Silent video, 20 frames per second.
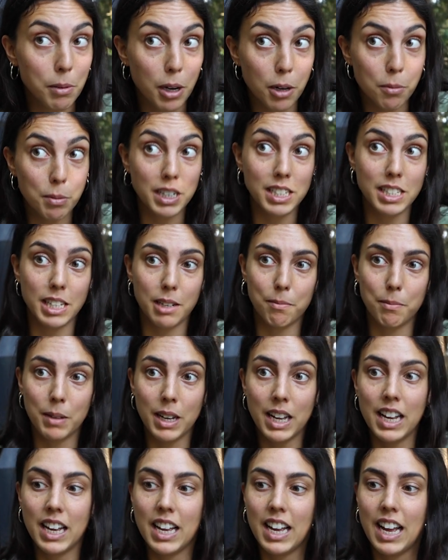about because I'm
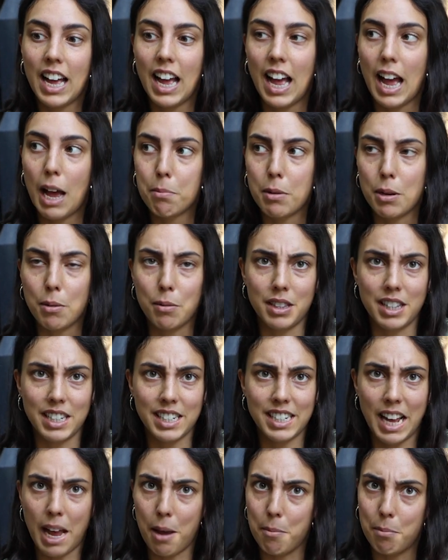happy with
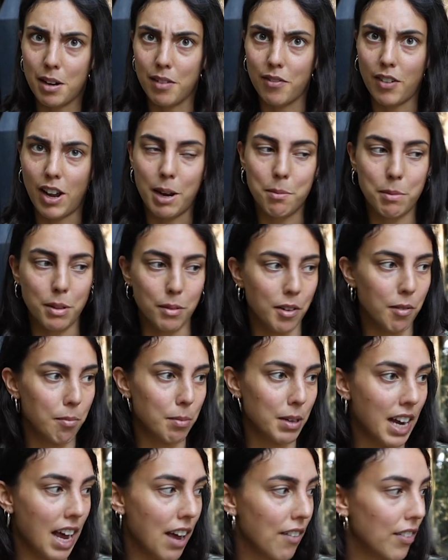this camping vibe that we've
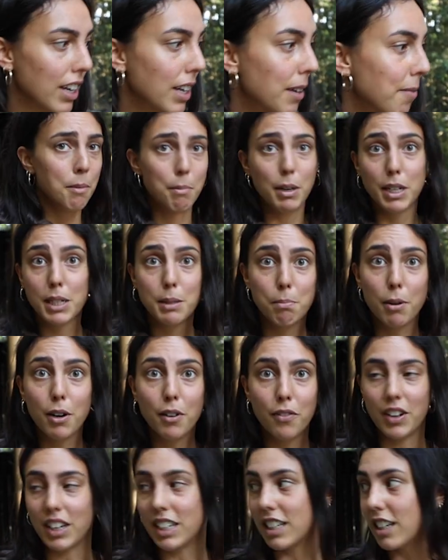been having. But it's
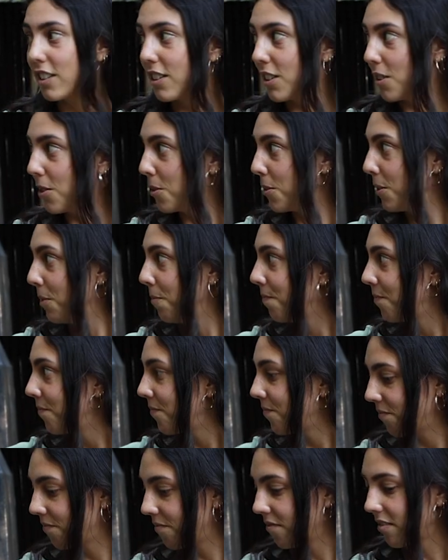perfect. It's so
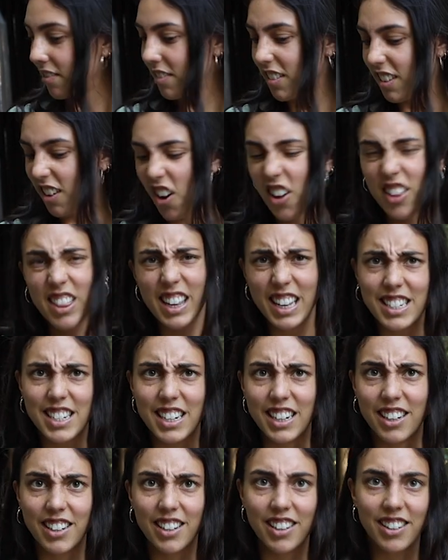
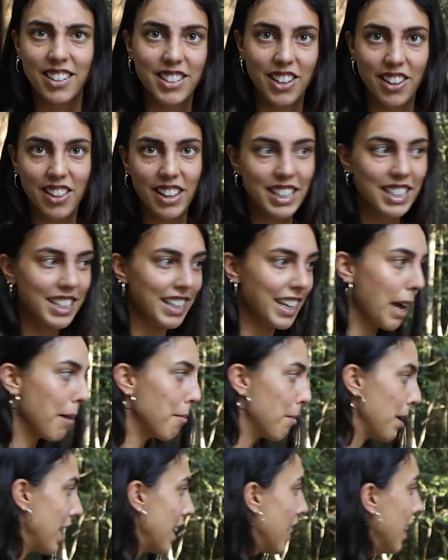authentic. It's authentic camping.